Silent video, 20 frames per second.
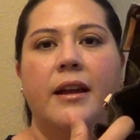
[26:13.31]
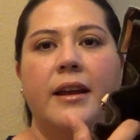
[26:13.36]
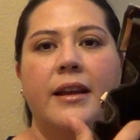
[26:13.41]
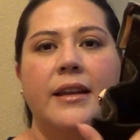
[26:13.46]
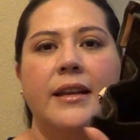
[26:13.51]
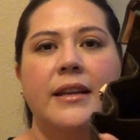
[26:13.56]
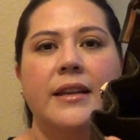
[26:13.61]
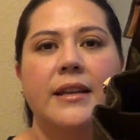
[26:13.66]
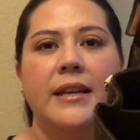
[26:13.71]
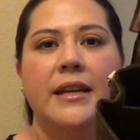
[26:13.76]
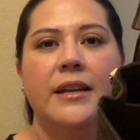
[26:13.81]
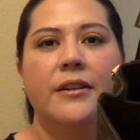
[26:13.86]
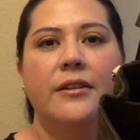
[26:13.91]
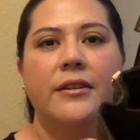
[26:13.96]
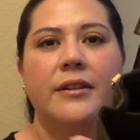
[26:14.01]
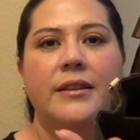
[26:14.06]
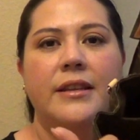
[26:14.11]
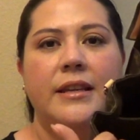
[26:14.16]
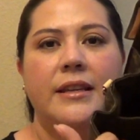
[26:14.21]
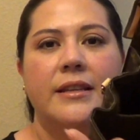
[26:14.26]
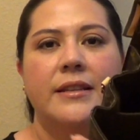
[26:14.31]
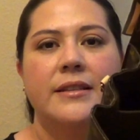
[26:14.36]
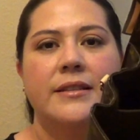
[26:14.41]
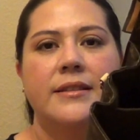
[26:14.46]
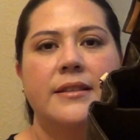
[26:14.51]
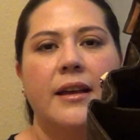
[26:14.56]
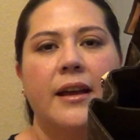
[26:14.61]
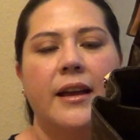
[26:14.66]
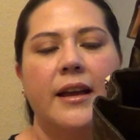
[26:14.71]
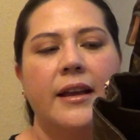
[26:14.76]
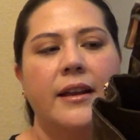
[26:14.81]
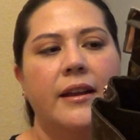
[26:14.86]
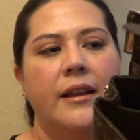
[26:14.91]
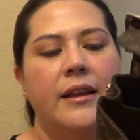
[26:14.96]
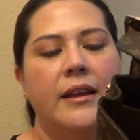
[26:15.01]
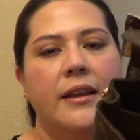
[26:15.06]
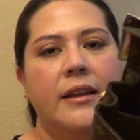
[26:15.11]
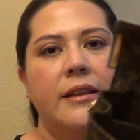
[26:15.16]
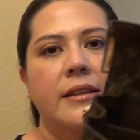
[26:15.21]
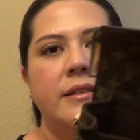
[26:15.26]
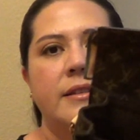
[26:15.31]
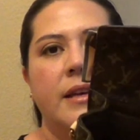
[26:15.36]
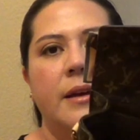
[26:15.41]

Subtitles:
lining here in the inside.